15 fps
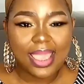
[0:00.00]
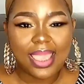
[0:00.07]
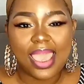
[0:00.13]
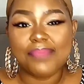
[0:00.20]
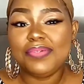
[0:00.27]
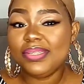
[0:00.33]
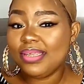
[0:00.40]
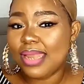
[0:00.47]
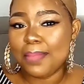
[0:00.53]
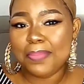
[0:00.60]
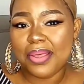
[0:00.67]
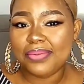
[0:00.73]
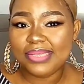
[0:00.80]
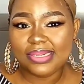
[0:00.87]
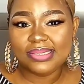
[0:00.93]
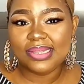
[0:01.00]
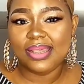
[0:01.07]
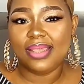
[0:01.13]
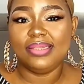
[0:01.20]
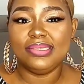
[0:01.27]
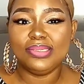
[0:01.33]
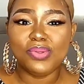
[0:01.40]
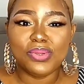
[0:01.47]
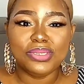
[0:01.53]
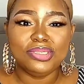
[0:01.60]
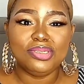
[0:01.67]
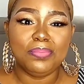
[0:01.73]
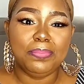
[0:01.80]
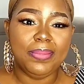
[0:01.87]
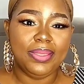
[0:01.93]
Everything about this hair is going
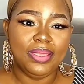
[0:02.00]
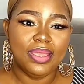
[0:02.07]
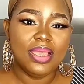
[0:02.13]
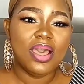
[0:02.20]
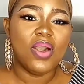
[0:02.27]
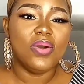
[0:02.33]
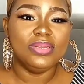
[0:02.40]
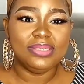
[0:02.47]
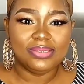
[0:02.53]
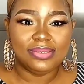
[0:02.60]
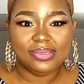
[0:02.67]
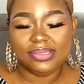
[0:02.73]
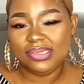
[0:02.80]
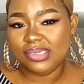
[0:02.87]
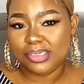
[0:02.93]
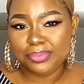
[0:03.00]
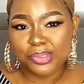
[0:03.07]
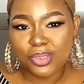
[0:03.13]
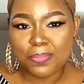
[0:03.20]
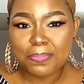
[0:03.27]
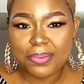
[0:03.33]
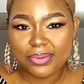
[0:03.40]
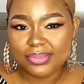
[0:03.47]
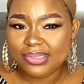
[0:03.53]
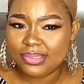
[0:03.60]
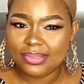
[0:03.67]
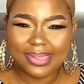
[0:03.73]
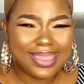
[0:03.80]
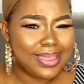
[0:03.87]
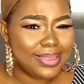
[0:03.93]
to be on the description box.
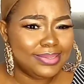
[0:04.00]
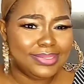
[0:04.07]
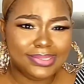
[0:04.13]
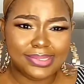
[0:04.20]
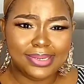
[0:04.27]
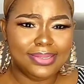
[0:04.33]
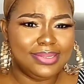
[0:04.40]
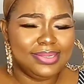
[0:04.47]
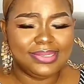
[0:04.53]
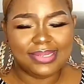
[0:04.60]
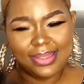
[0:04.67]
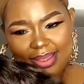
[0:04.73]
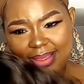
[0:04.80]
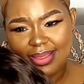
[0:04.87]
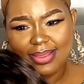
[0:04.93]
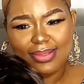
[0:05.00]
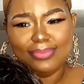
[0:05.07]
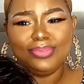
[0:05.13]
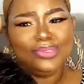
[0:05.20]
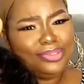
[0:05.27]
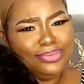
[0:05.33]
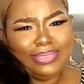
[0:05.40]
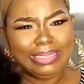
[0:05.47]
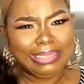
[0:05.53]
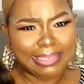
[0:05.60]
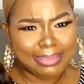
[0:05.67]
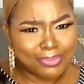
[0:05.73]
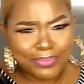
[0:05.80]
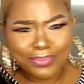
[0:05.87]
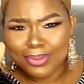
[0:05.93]
Guys, check this hair out. You
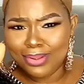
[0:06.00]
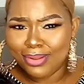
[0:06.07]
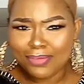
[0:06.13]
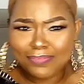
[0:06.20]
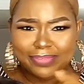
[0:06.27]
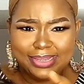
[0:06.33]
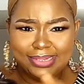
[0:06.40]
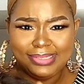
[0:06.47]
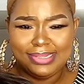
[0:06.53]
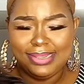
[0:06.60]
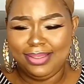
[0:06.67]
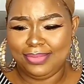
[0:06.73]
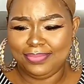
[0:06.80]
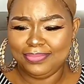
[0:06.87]
will love this hair.